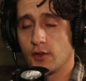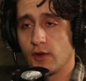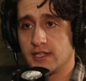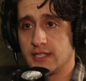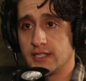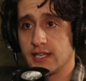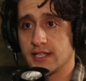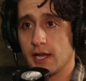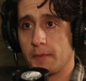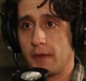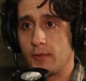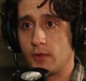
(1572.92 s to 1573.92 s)
The crazy
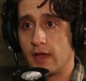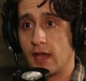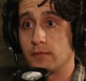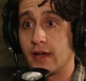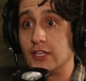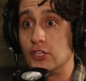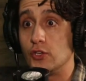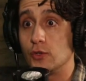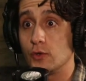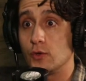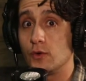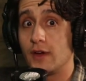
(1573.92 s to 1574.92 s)
TikTok people and my
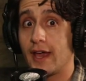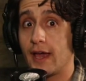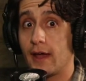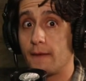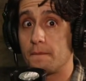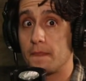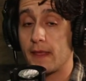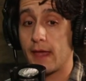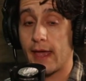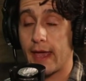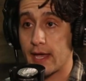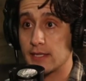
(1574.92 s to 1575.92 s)
new
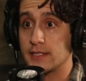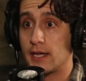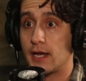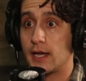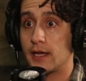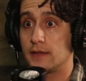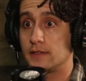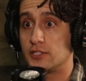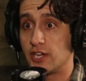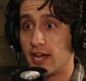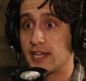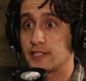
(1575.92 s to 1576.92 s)

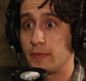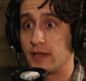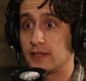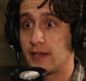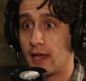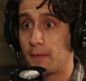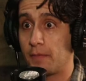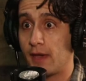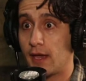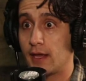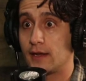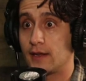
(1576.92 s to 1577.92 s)
anti-Jasmine
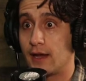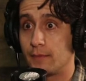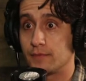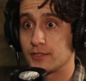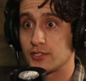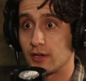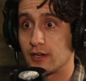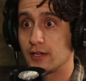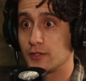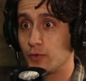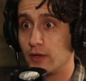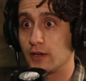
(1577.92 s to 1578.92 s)
campaign I'm starting
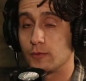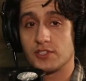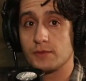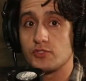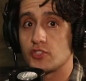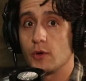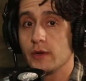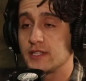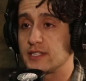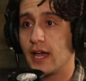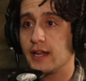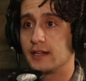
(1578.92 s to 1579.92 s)
on Twitter, which I'm so
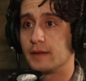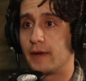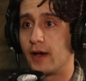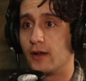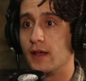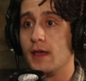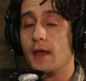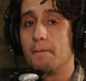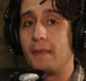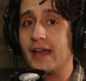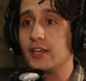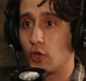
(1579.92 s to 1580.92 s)
excited about.
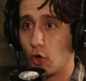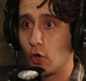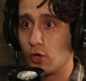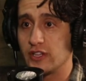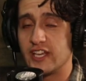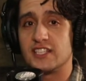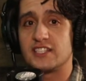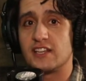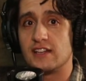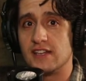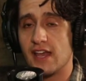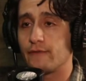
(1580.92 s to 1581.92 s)
My goal is
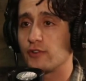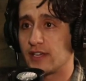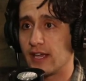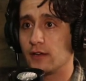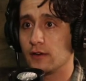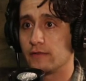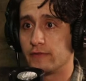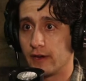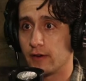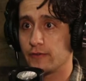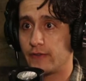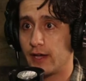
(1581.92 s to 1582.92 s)
to never get her
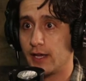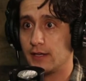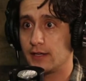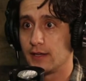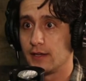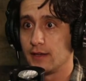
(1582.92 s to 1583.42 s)
verified.